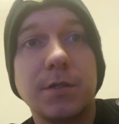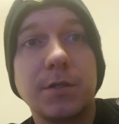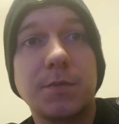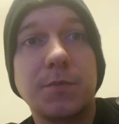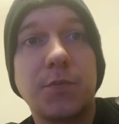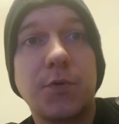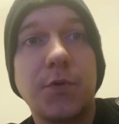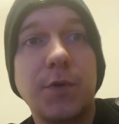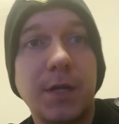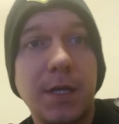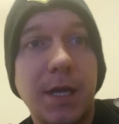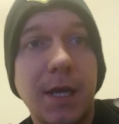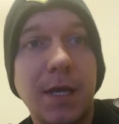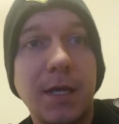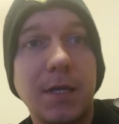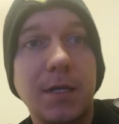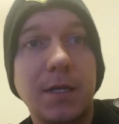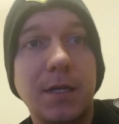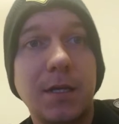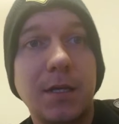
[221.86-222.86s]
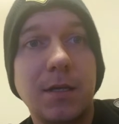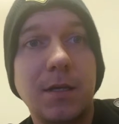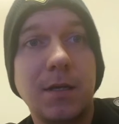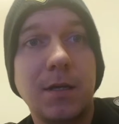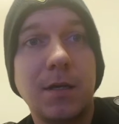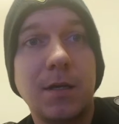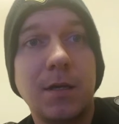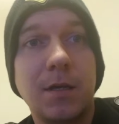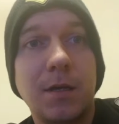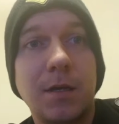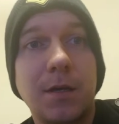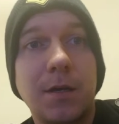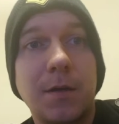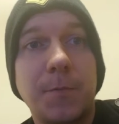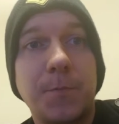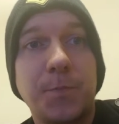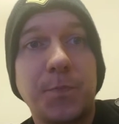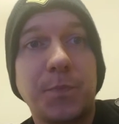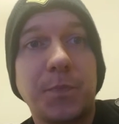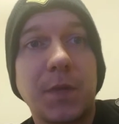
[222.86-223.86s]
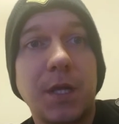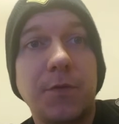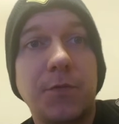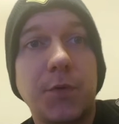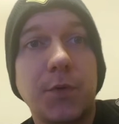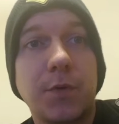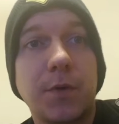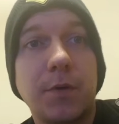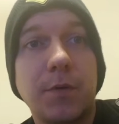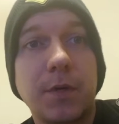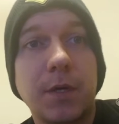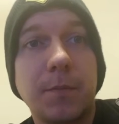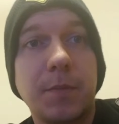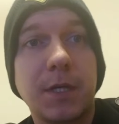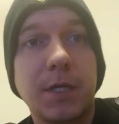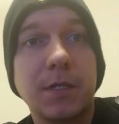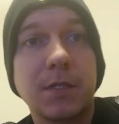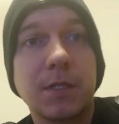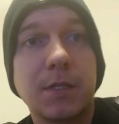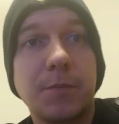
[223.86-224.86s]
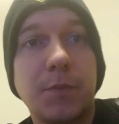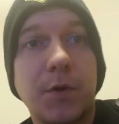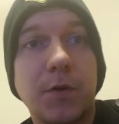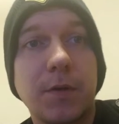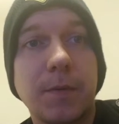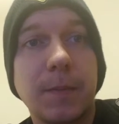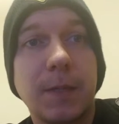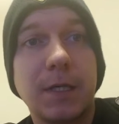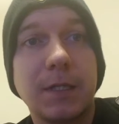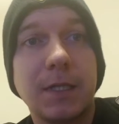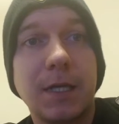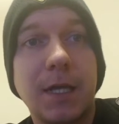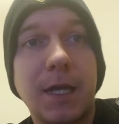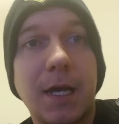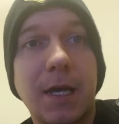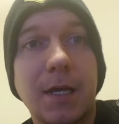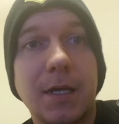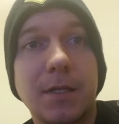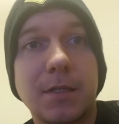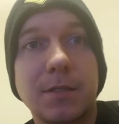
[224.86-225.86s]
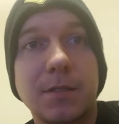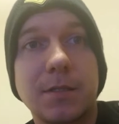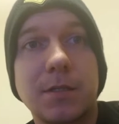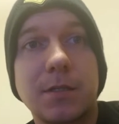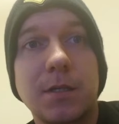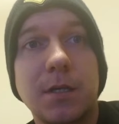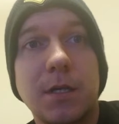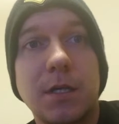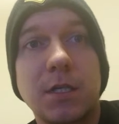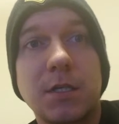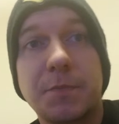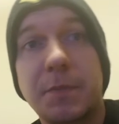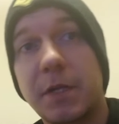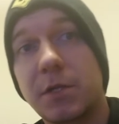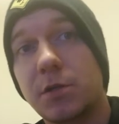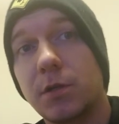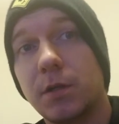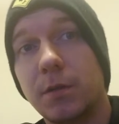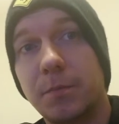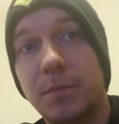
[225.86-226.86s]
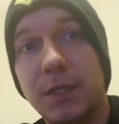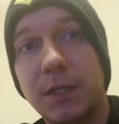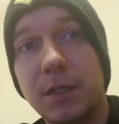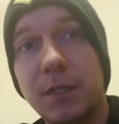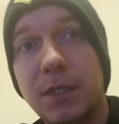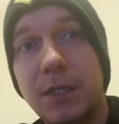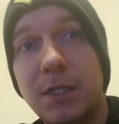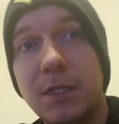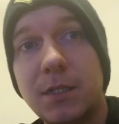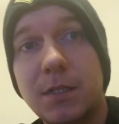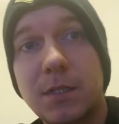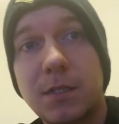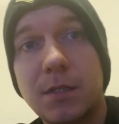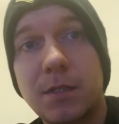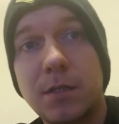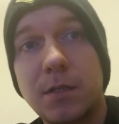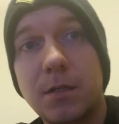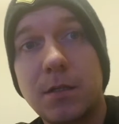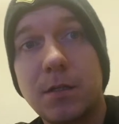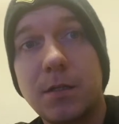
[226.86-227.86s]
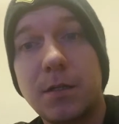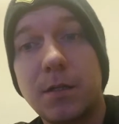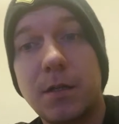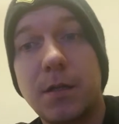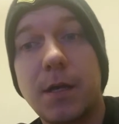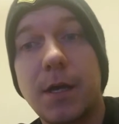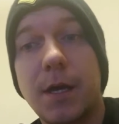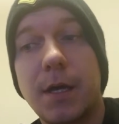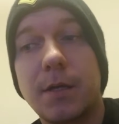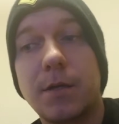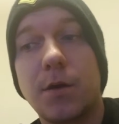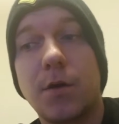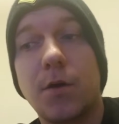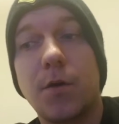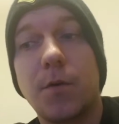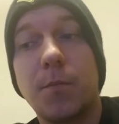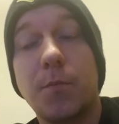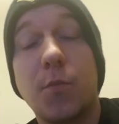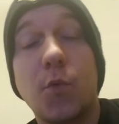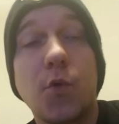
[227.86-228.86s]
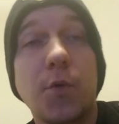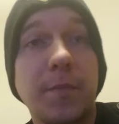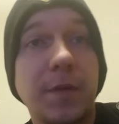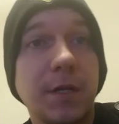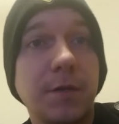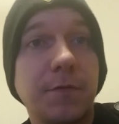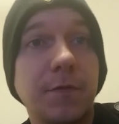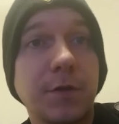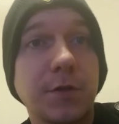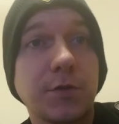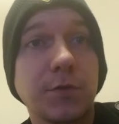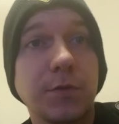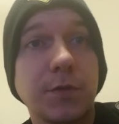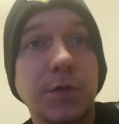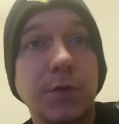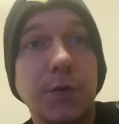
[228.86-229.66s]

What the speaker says: pretty handy if you're going up against a Pokemon that has special abilities that are more beneficial to